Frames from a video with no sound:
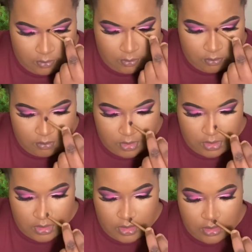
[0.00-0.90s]
But
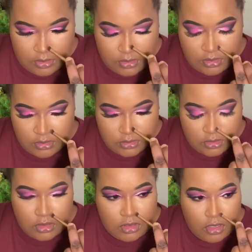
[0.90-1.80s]
yeah, it
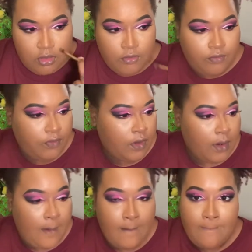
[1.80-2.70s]
started off
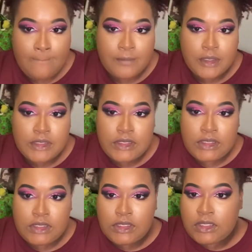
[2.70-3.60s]

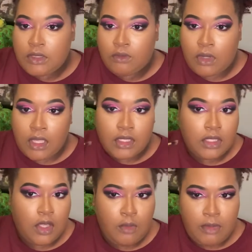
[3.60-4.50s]
pretty rocky.
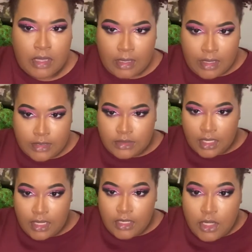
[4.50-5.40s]
Oh my gosh.
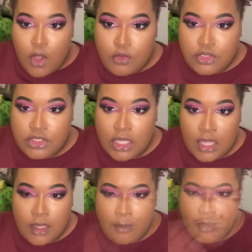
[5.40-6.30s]
Hey, No
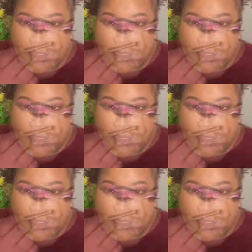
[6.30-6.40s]
Job. Oh my